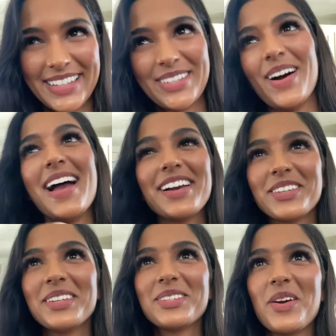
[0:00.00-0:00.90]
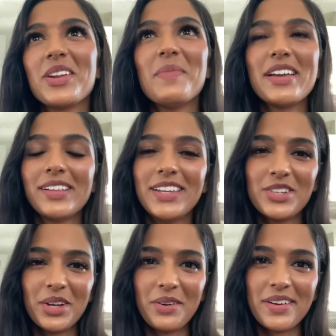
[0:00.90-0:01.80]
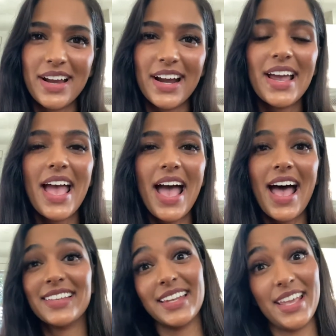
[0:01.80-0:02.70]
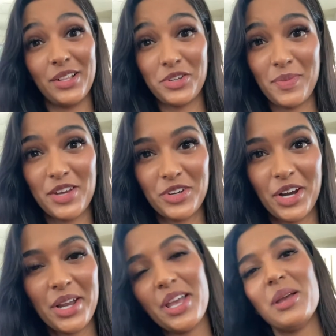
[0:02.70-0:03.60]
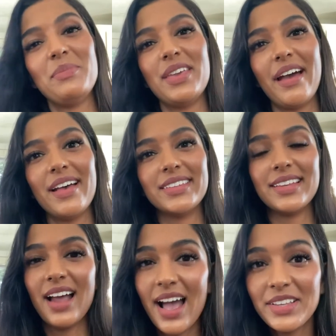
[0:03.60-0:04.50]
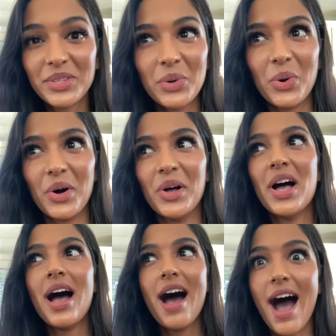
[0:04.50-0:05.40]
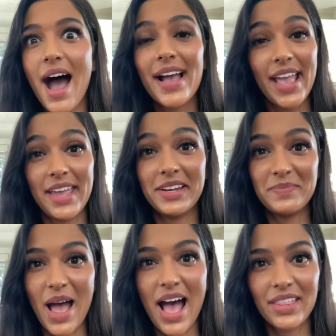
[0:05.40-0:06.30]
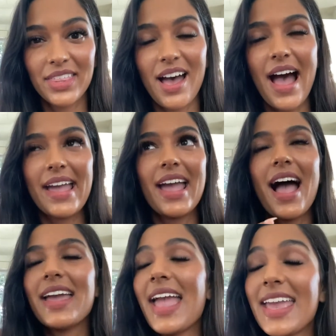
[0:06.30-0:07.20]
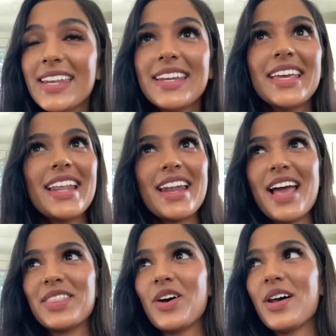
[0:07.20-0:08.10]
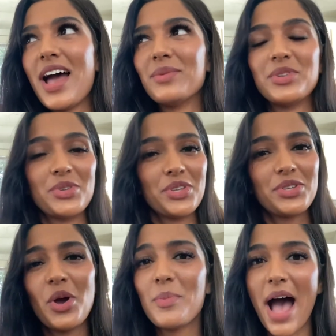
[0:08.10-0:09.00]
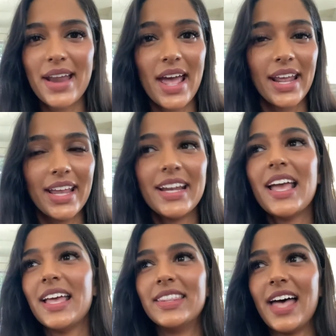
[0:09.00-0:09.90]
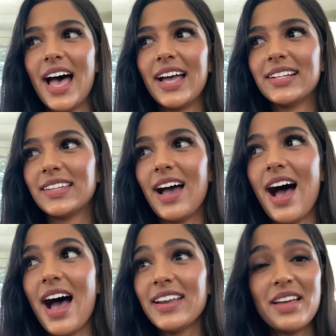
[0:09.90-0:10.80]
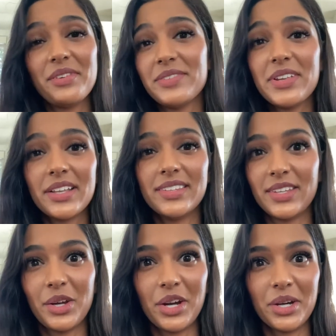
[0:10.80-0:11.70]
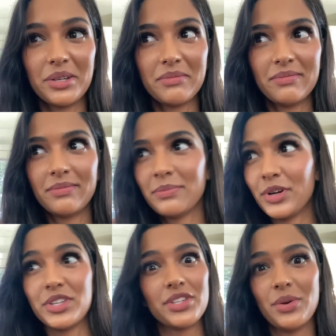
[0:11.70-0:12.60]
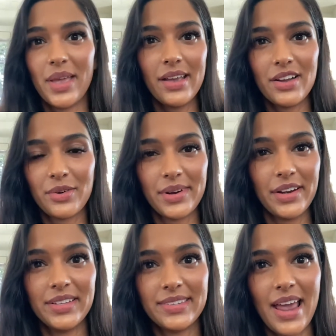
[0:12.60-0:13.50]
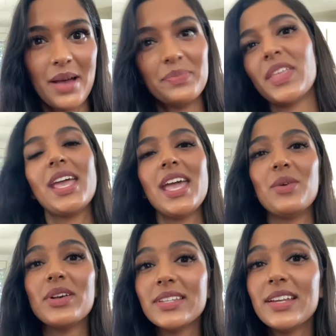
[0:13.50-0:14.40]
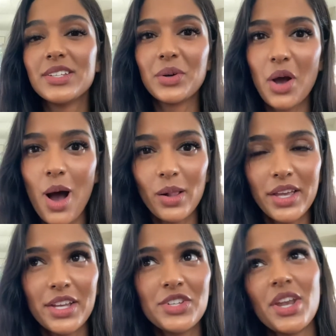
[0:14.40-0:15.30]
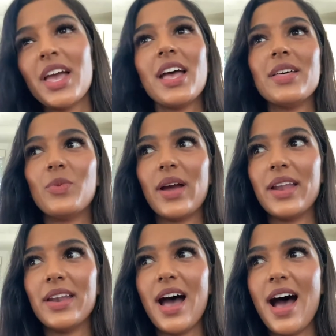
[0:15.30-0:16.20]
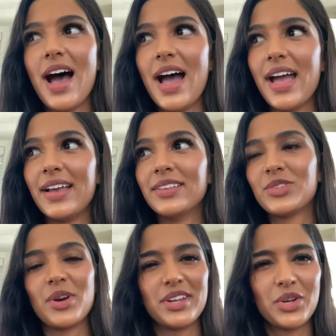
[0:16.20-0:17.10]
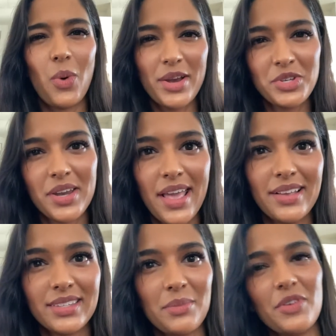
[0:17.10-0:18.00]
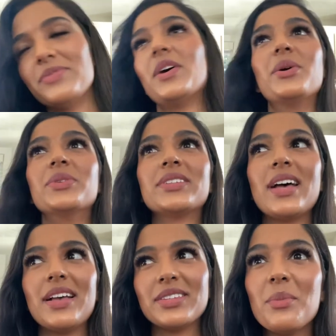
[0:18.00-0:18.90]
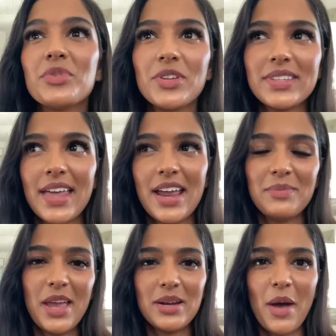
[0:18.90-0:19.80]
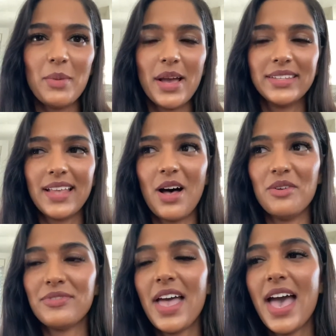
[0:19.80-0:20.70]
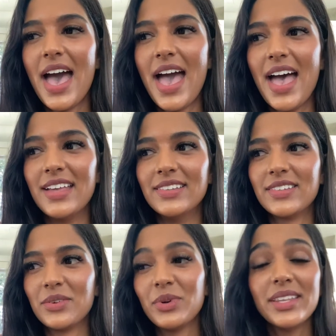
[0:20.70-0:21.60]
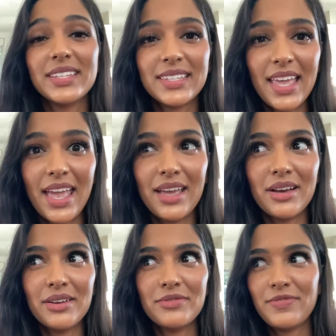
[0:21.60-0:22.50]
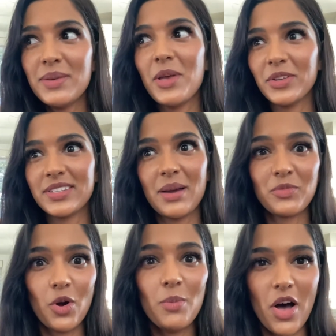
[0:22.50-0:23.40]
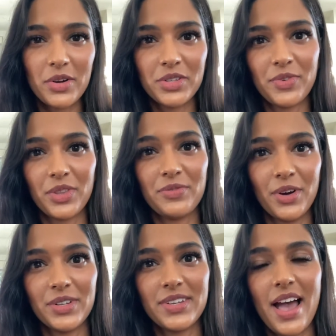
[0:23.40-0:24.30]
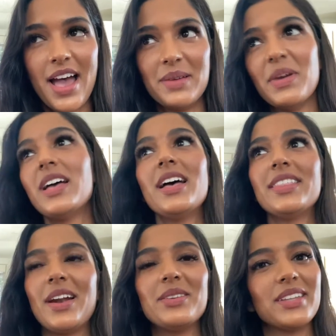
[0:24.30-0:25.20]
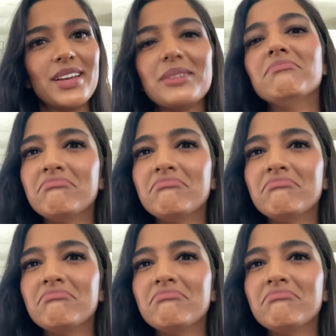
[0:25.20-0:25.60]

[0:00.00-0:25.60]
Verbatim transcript: So I actually started my collegiate career as an English major because in high school, I hated math. I, I hated it and I thought I was just so bad at it that I never even considered pursuing a career in STEM. It wasn't until college when I started questioning some of those assumptions that I'd made about myself and really seeing female STEM role models for the first time that I was like,